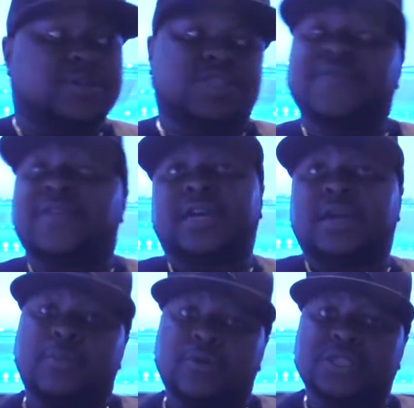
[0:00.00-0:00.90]
just felt like
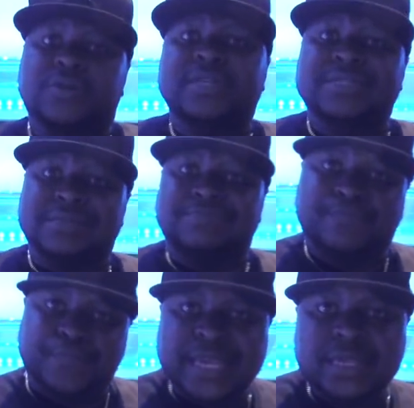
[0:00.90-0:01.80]
a more serious
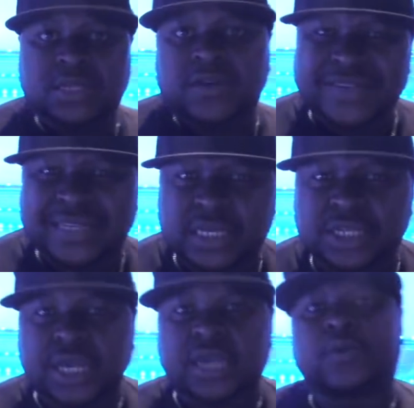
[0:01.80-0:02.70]
piece of
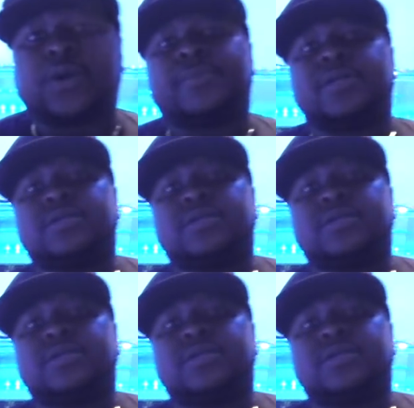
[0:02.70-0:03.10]
DJ equipment and